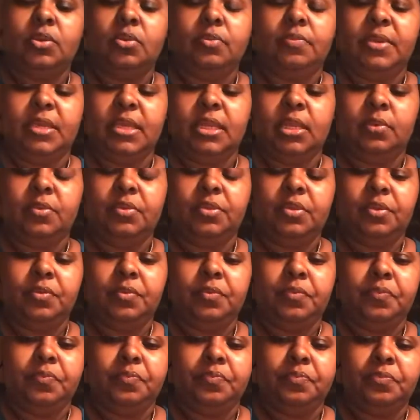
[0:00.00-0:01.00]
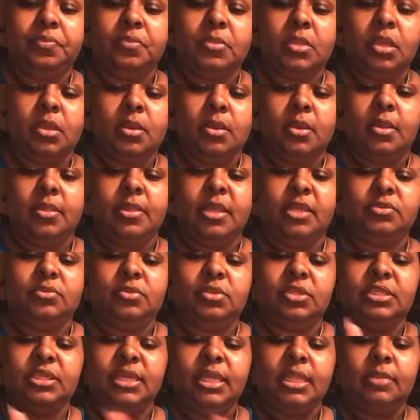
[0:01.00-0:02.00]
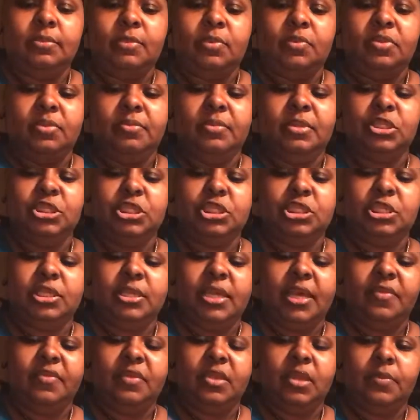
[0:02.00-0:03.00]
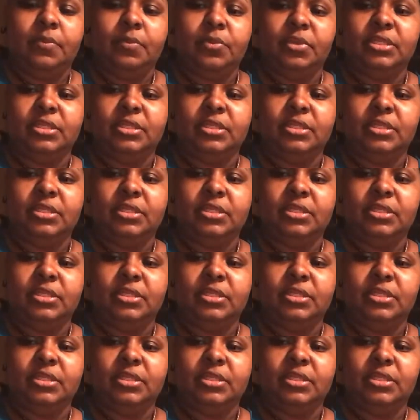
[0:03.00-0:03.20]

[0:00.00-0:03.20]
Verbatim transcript: a new beginning with you. That's what they're telling you. With the magician and the